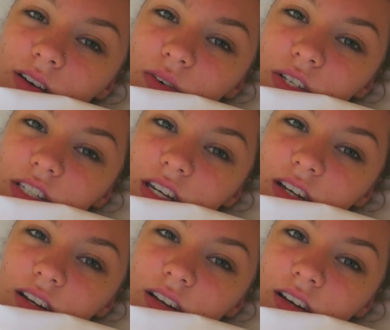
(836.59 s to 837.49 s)
We
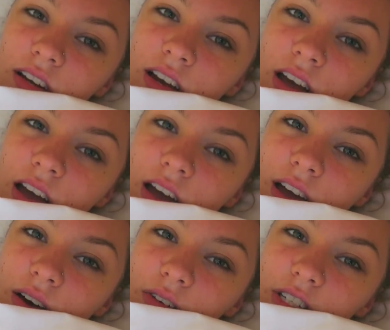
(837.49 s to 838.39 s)

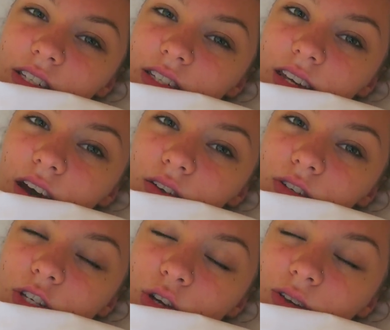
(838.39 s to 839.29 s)
didn't stay out
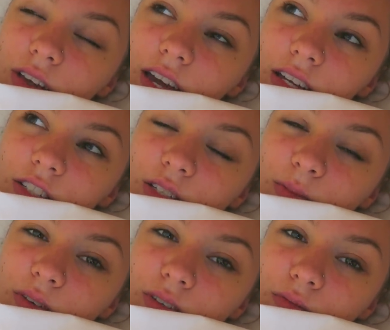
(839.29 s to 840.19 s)
too late just
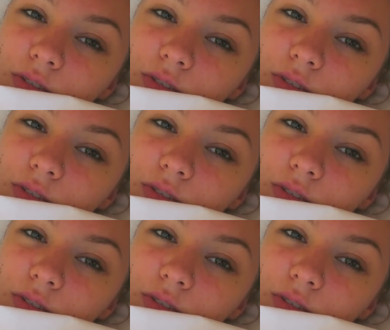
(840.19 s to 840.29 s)
because it